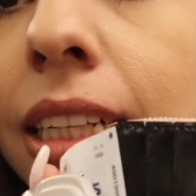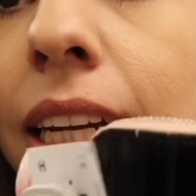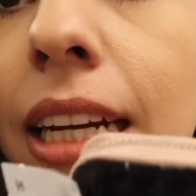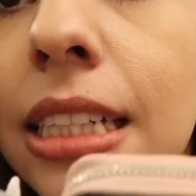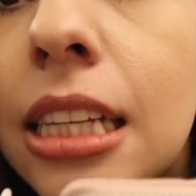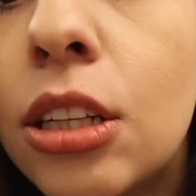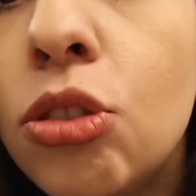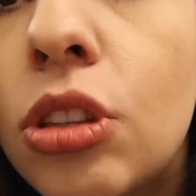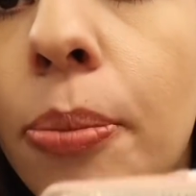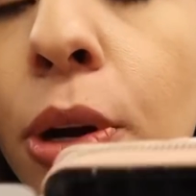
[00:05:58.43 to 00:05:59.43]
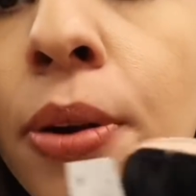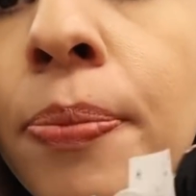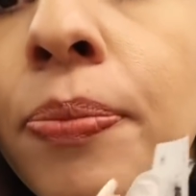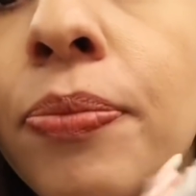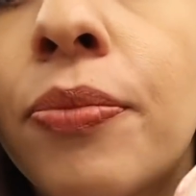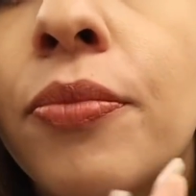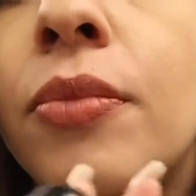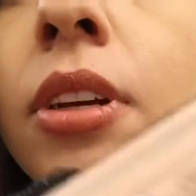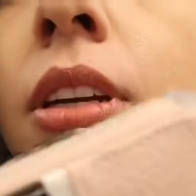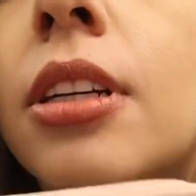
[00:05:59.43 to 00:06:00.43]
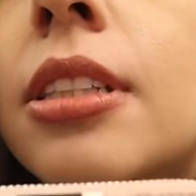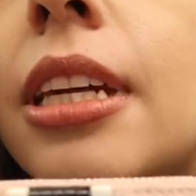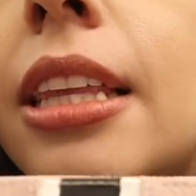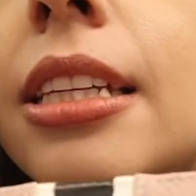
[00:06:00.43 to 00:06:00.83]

and it has a little zipper. It's like